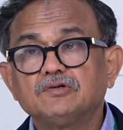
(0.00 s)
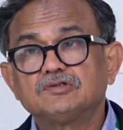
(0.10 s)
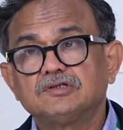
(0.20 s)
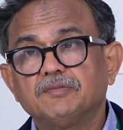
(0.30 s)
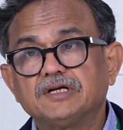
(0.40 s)
to
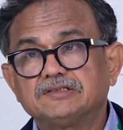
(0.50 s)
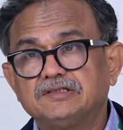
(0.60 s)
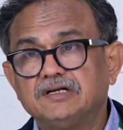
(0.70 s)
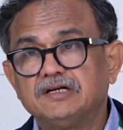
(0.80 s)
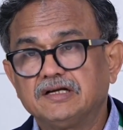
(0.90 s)
some
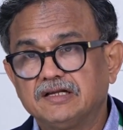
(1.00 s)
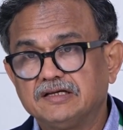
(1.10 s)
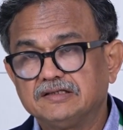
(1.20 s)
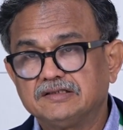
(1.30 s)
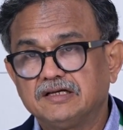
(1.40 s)
extent
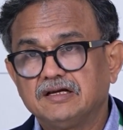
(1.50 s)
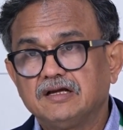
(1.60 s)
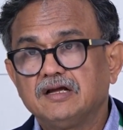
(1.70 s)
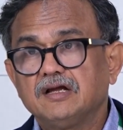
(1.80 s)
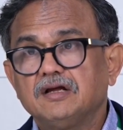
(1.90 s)
decrease.
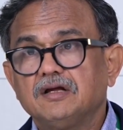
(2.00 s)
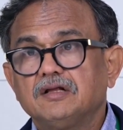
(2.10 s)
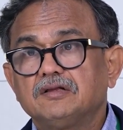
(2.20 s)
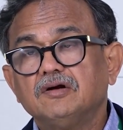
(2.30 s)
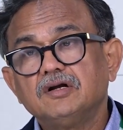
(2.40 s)

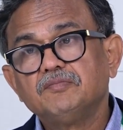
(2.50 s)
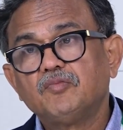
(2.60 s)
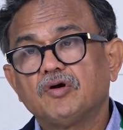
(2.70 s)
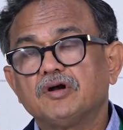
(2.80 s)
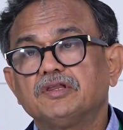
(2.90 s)
Third
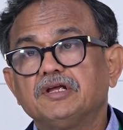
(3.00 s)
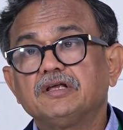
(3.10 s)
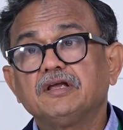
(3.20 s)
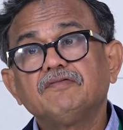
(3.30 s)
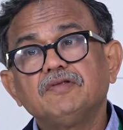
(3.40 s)
important
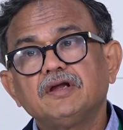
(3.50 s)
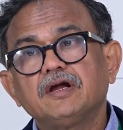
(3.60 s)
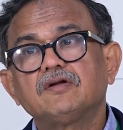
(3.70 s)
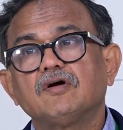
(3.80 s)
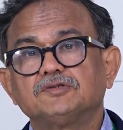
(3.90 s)
thing, if they
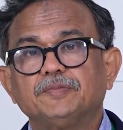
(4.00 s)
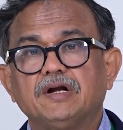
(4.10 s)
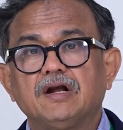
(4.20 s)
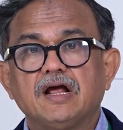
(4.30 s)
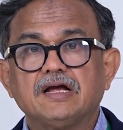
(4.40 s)
get
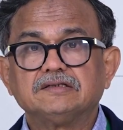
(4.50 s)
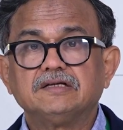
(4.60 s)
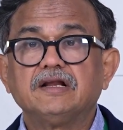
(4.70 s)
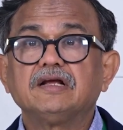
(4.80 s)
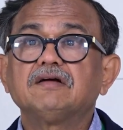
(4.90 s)
hospitalized,
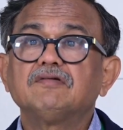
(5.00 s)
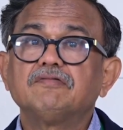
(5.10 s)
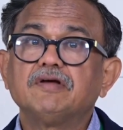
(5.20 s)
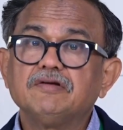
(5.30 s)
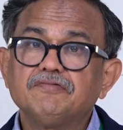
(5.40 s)
they recover
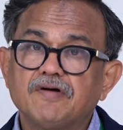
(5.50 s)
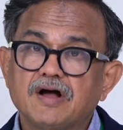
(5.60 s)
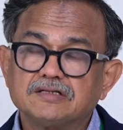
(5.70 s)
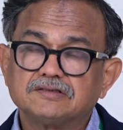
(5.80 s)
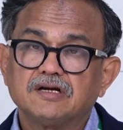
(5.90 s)
very
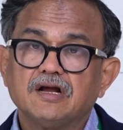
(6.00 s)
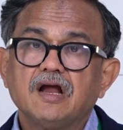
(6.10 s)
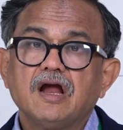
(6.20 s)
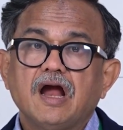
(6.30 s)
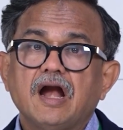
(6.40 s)
fast
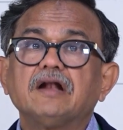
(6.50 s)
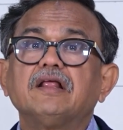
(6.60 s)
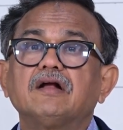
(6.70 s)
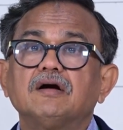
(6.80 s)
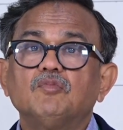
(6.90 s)
and
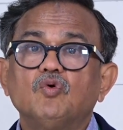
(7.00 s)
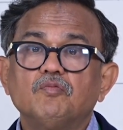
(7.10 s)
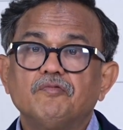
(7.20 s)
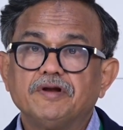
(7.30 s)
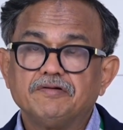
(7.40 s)
they come
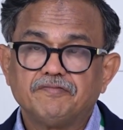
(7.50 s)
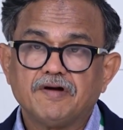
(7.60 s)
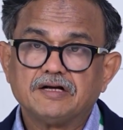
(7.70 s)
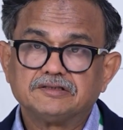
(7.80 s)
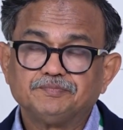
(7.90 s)
home very
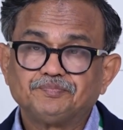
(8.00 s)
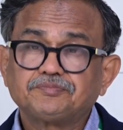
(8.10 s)
fast.